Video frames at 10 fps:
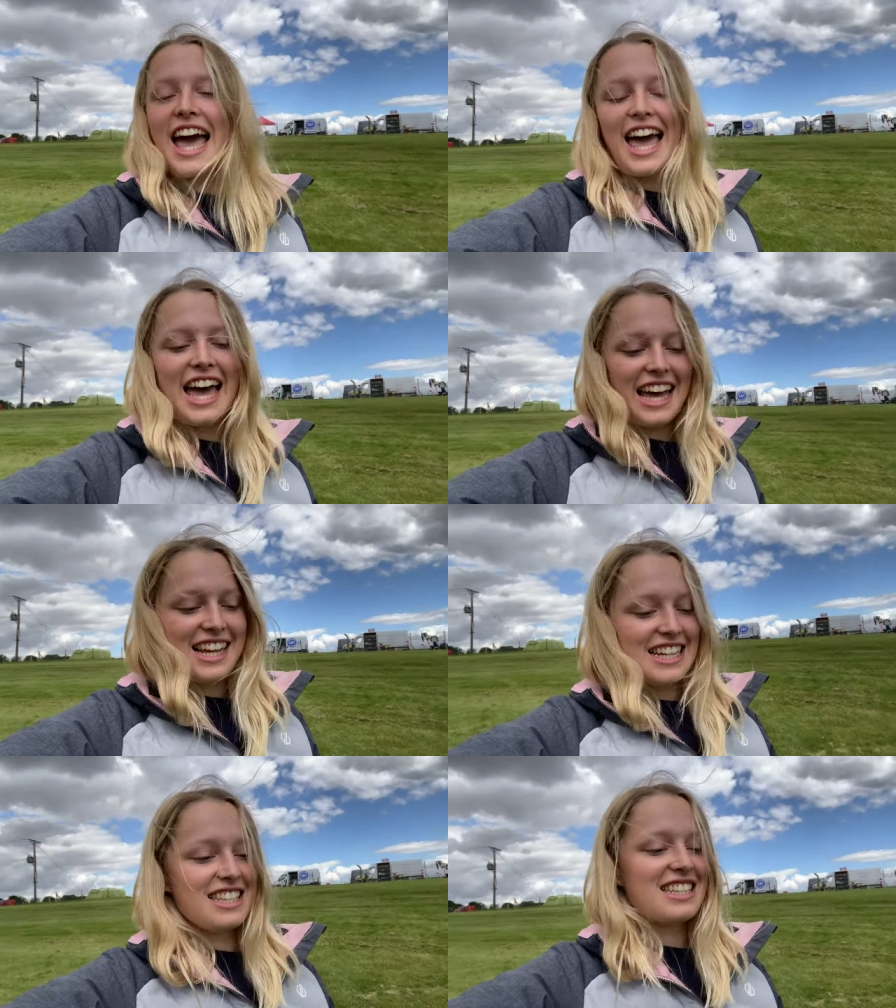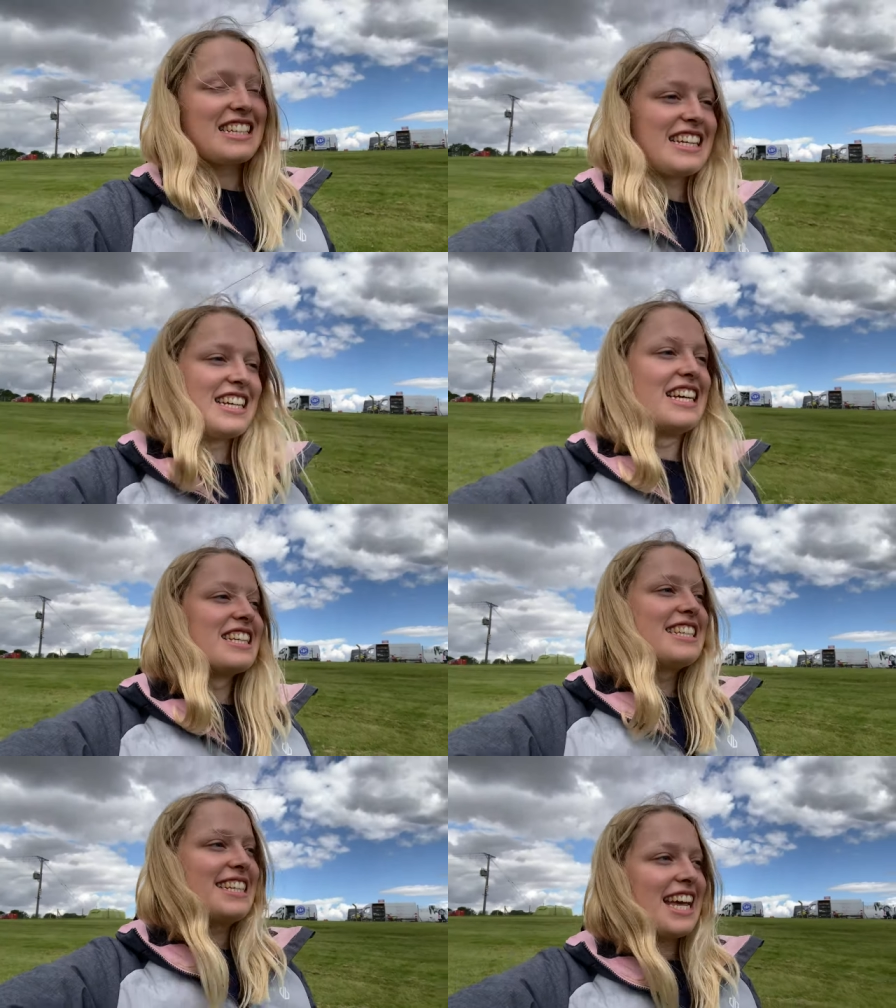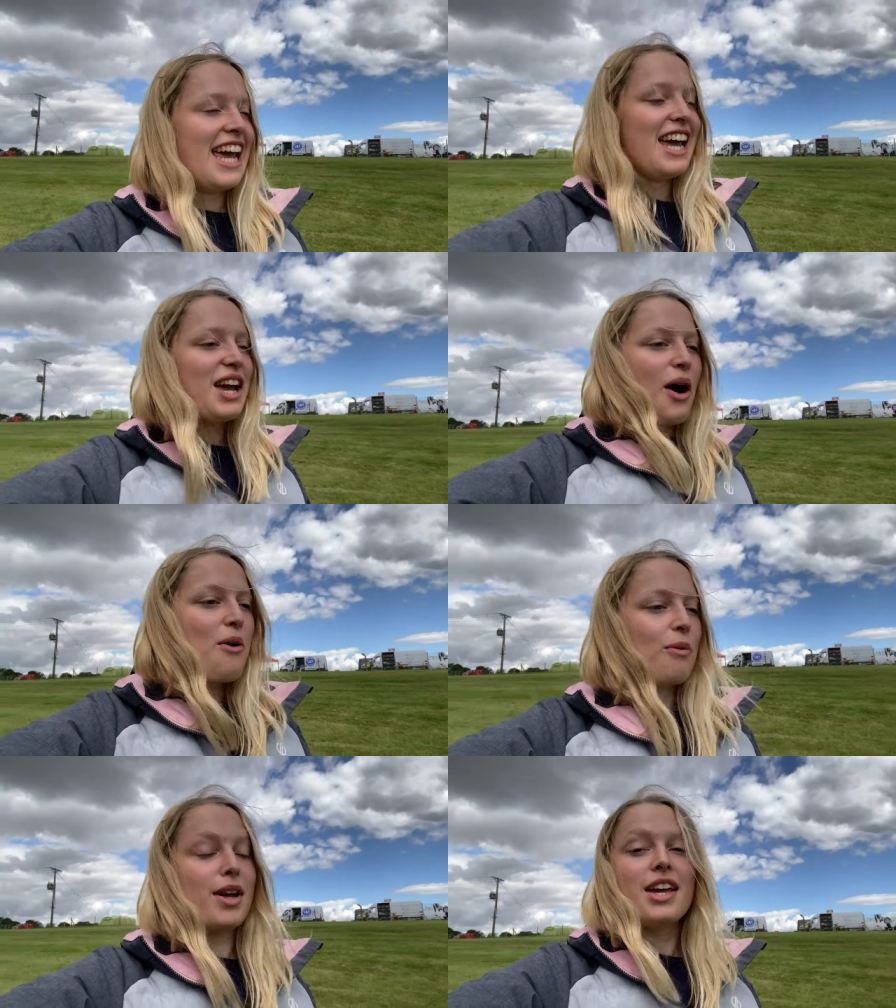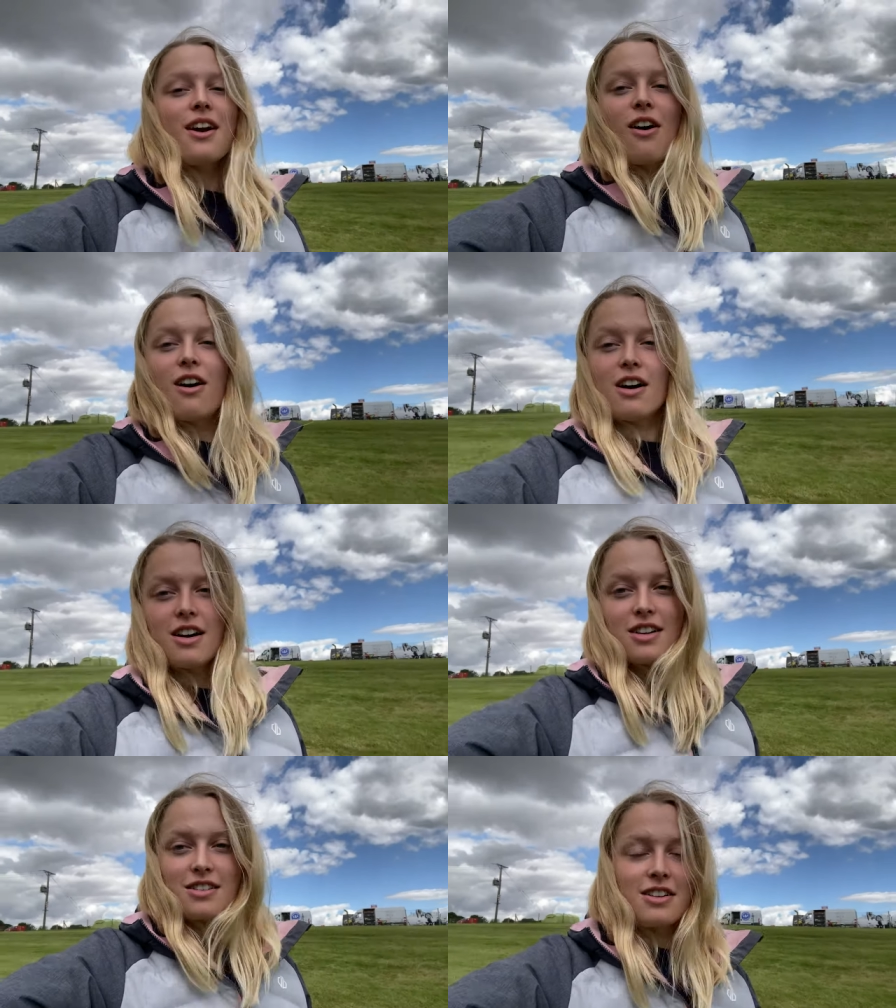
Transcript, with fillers: and today we are